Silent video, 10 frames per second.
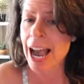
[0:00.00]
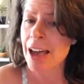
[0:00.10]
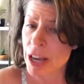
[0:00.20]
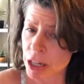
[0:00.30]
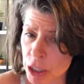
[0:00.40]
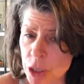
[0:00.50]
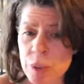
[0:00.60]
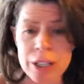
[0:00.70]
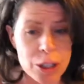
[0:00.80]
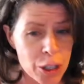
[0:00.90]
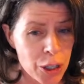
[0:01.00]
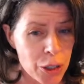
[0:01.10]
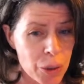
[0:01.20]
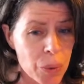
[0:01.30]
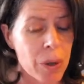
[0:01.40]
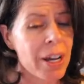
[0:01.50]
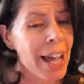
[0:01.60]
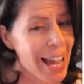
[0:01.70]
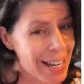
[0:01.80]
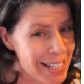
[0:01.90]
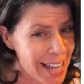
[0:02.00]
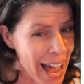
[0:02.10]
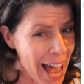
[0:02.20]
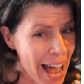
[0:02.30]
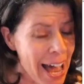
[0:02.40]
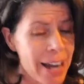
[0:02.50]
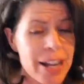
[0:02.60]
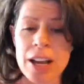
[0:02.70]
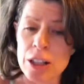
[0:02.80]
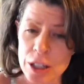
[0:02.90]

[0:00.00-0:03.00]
and then you and Lou and Dad